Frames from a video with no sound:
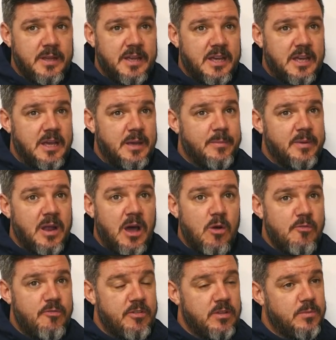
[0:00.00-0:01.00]
And
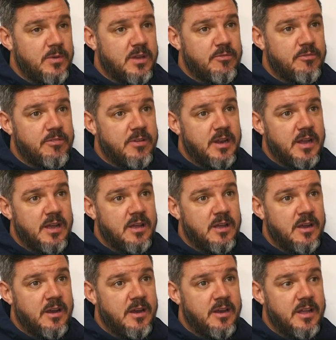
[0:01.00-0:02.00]
hopefully we can fill our
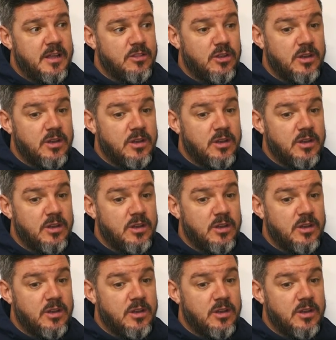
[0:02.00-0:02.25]
end.